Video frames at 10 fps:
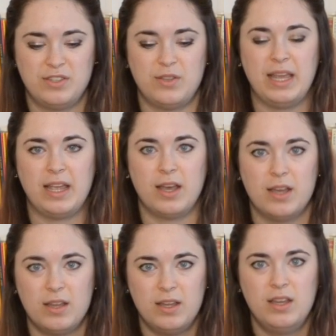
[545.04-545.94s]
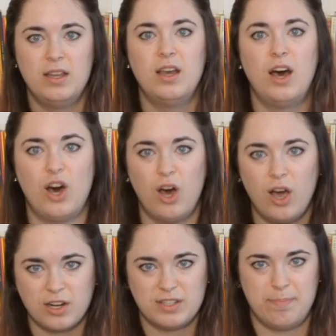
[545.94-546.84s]
so like a
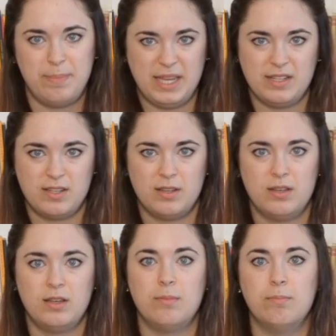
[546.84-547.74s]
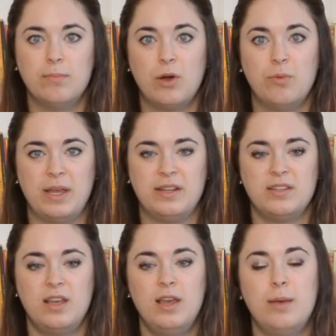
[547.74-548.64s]
heartbeat moment
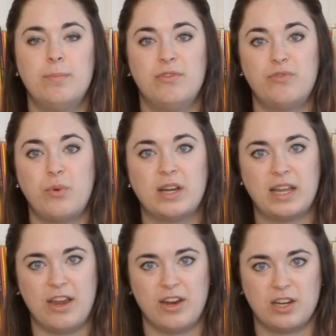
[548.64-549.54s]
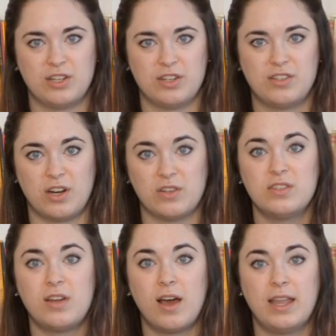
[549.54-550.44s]
before a character starts
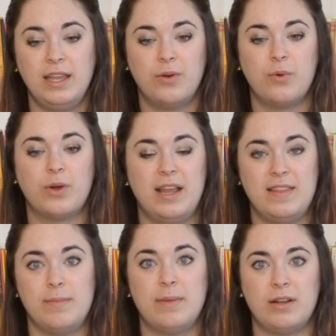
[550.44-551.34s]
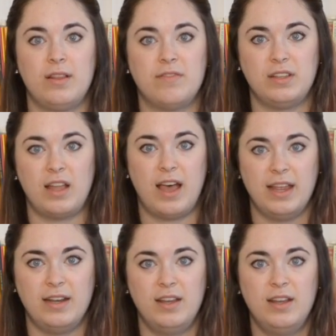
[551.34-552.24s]
talking or in the middle of a
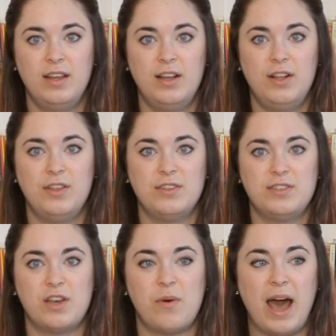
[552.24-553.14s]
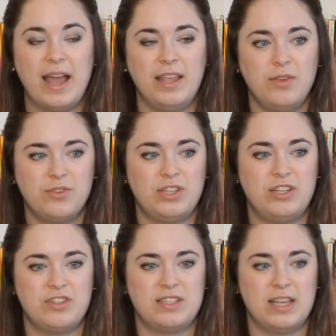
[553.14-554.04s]
line. So I usually
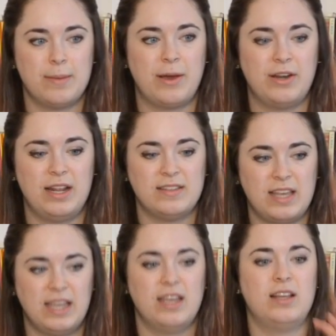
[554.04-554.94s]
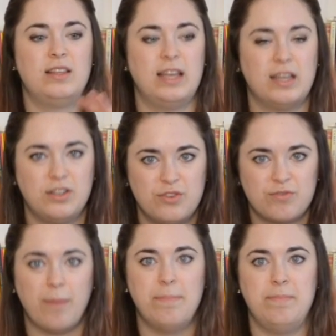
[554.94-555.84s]
just think about it as like a
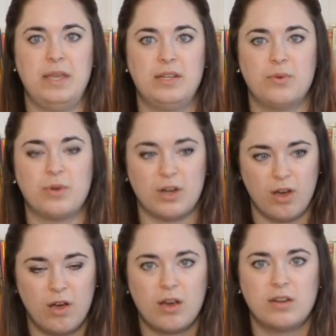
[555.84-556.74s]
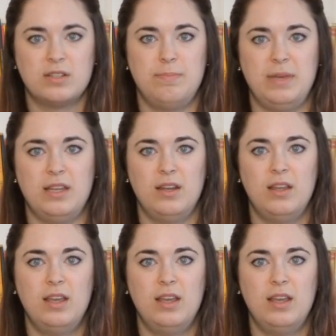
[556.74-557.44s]
drum beat or a heartbeat